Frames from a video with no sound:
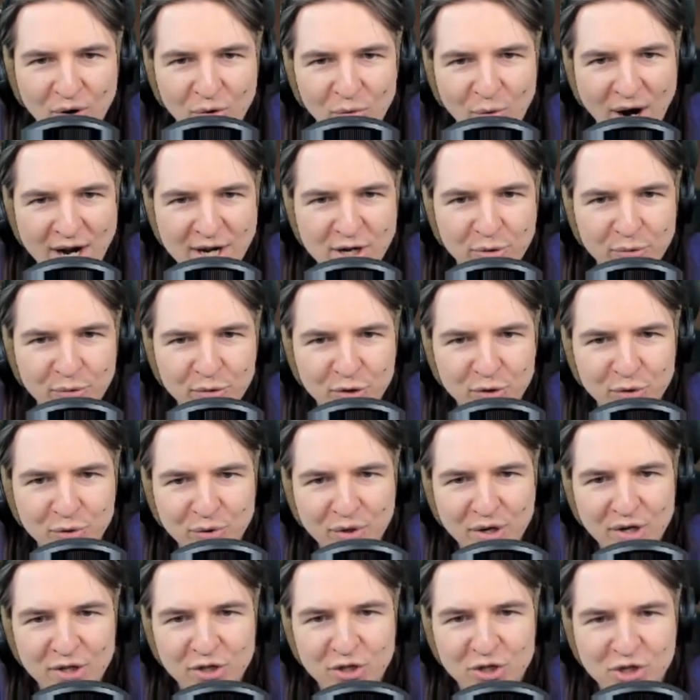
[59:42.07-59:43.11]
Y-O-U.
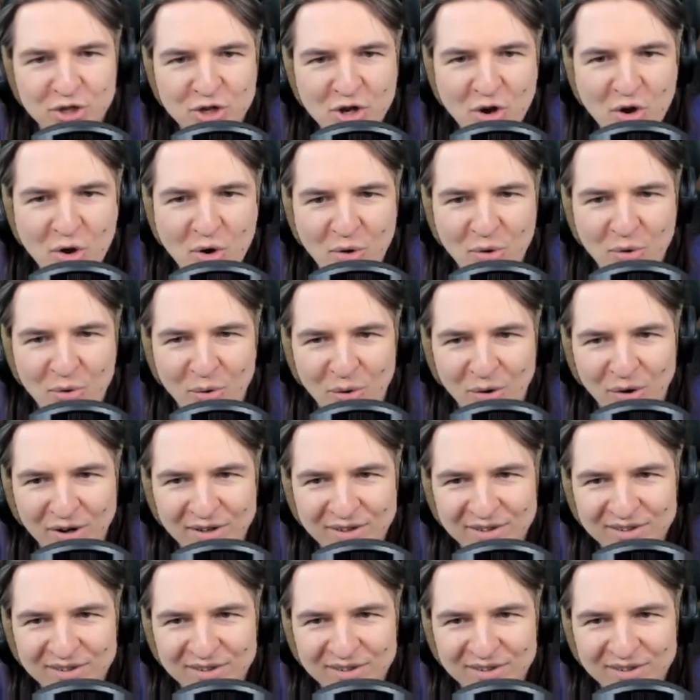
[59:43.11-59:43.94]
You.